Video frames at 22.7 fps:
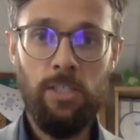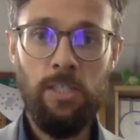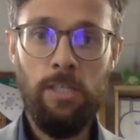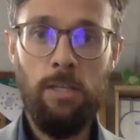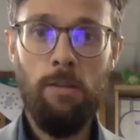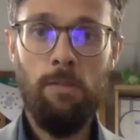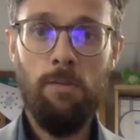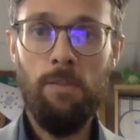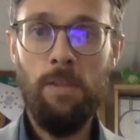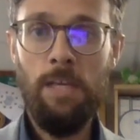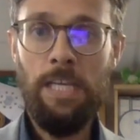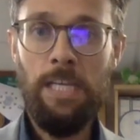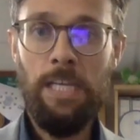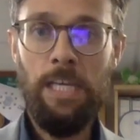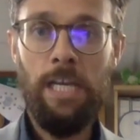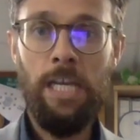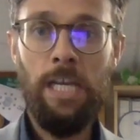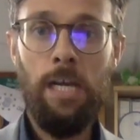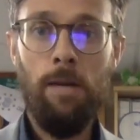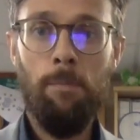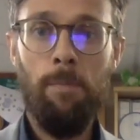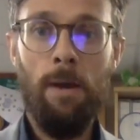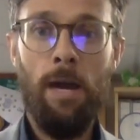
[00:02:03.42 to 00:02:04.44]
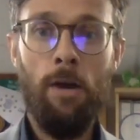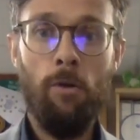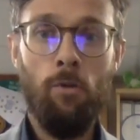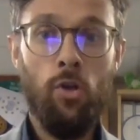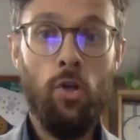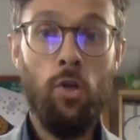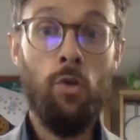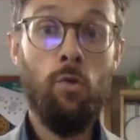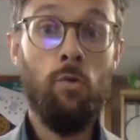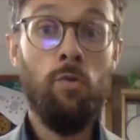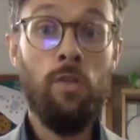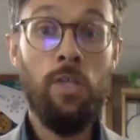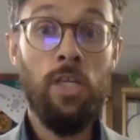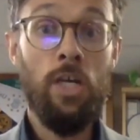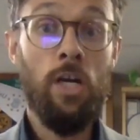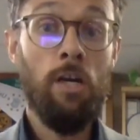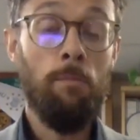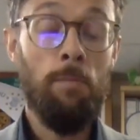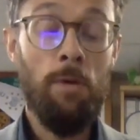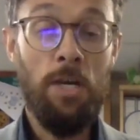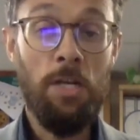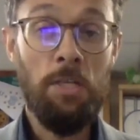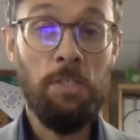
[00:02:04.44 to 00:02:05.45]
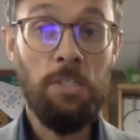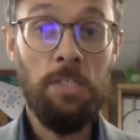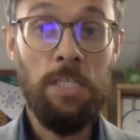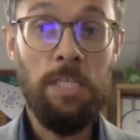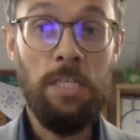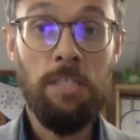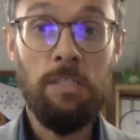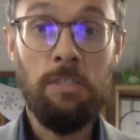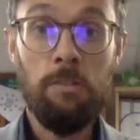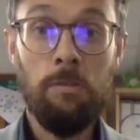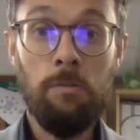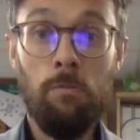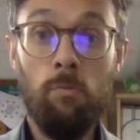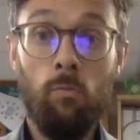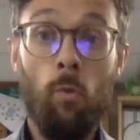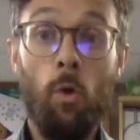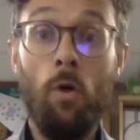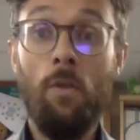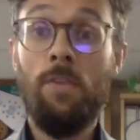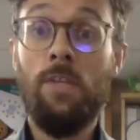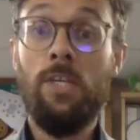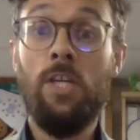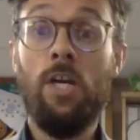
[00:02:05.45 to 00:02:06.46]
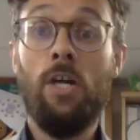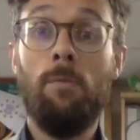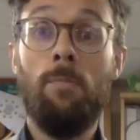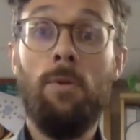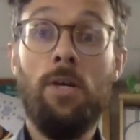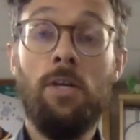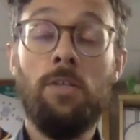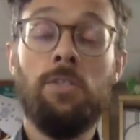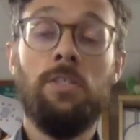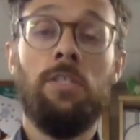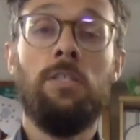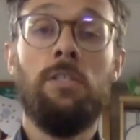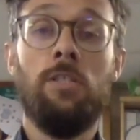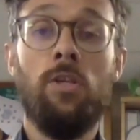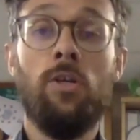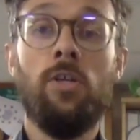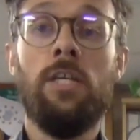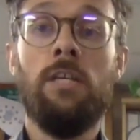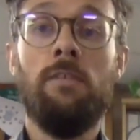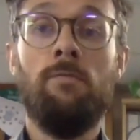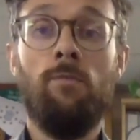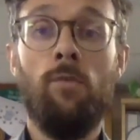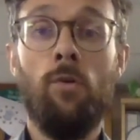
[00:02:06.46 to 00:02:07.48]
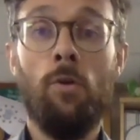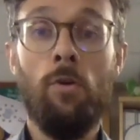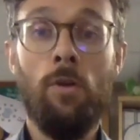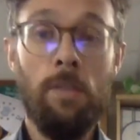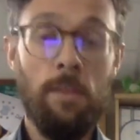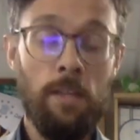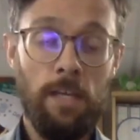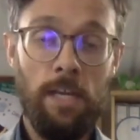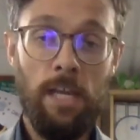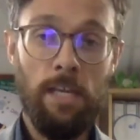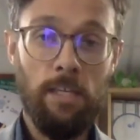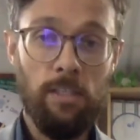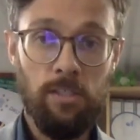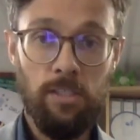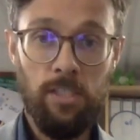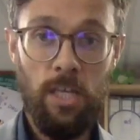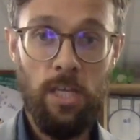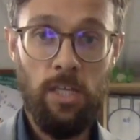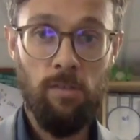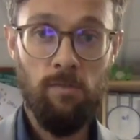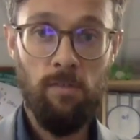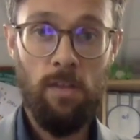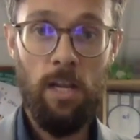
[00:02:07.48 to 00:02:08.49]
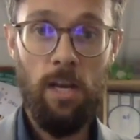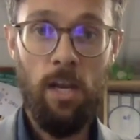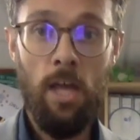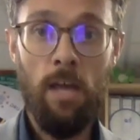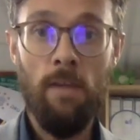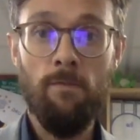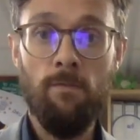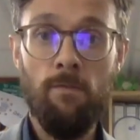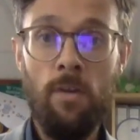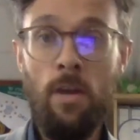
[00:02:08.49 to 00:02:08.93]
and thinking about who the young person is and what the young person is looking for in the next stage of their life.